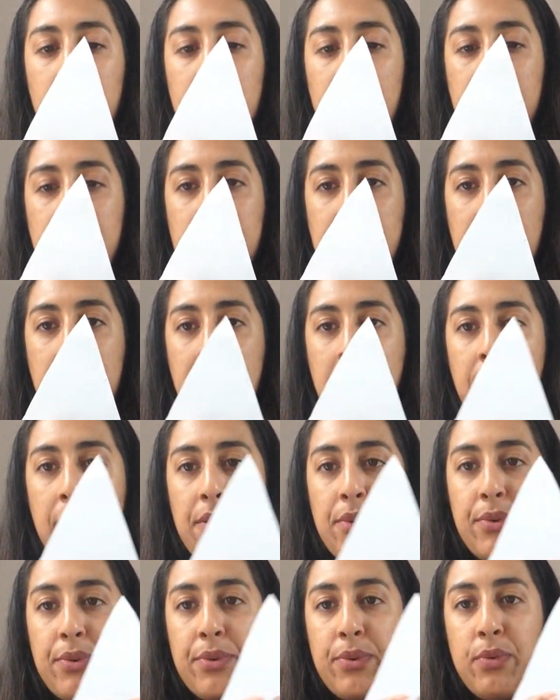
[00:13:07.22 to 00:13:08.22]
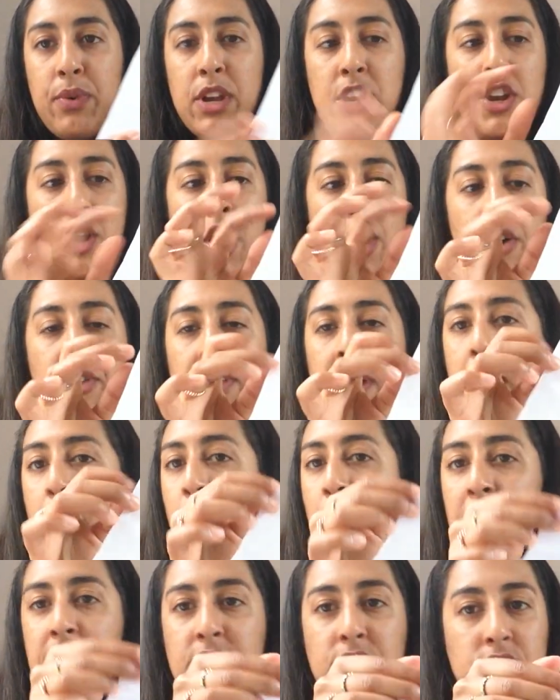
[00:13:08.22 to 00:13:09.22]
Now, we know that
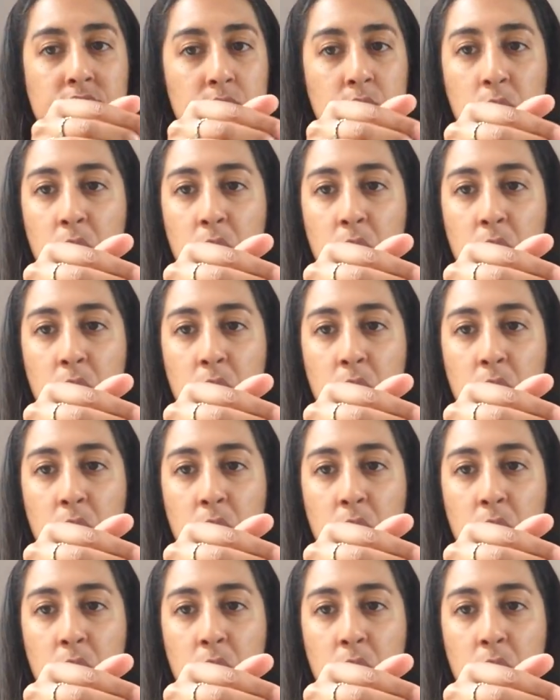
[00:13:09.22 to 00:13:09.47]
way doesn't